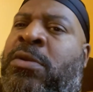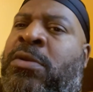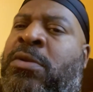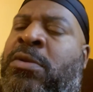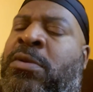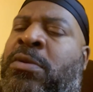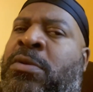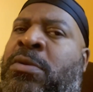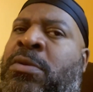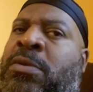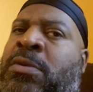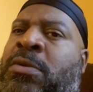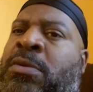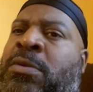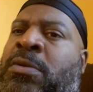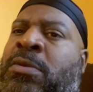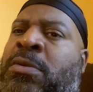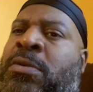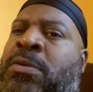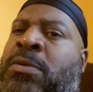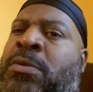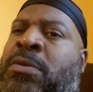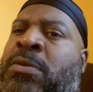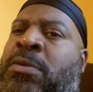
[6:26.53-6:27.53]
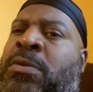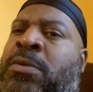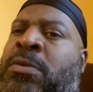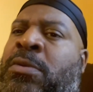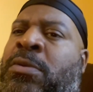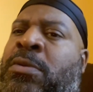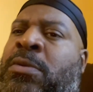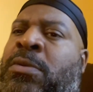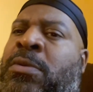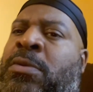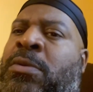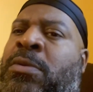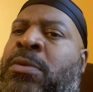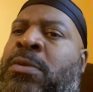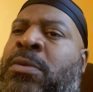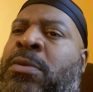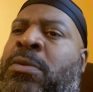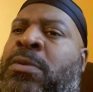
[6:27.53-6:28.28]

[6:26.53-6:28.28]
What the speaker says: Nothing is said.